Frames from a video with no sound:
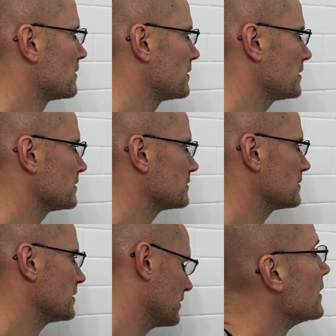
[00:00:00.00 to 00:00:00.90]
That is
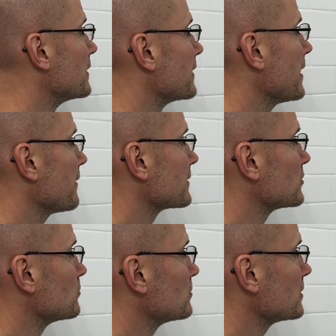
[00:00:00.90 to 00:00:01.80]
it. And now I
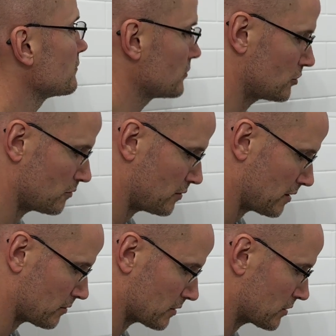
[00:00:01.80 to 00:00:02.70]
do believe we should be able to